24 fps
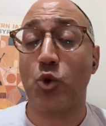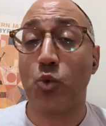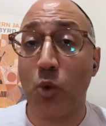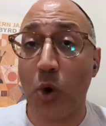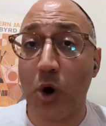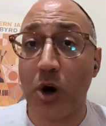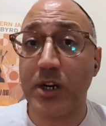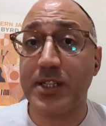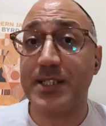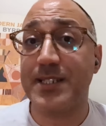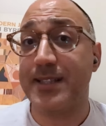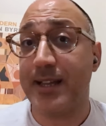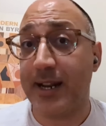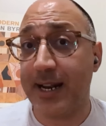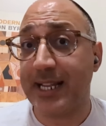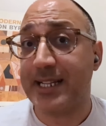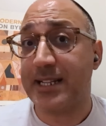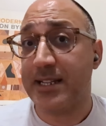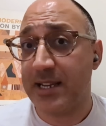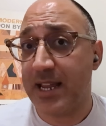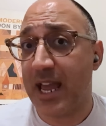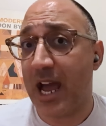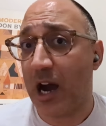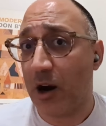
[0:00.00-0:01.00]
towards the
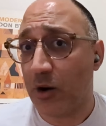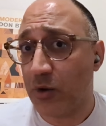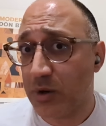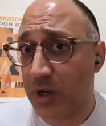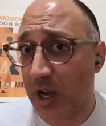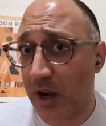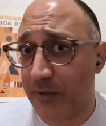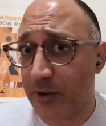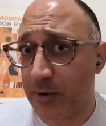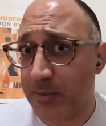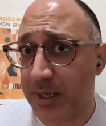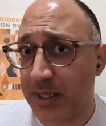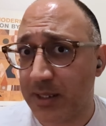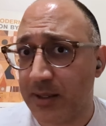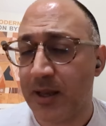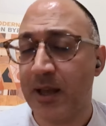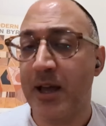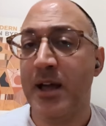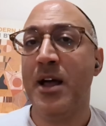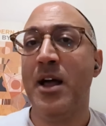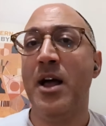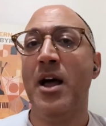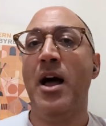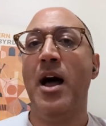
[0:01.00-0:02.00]
Netanyahu
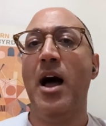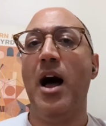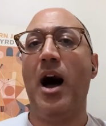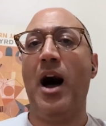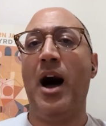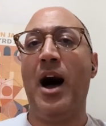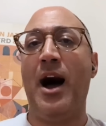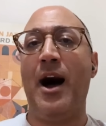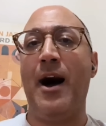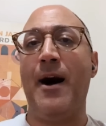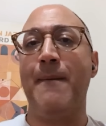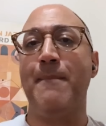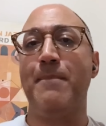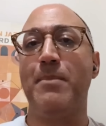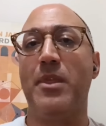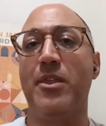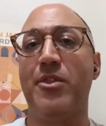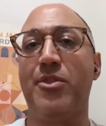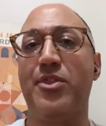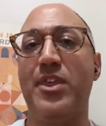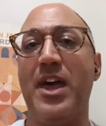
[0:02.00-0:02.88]
government.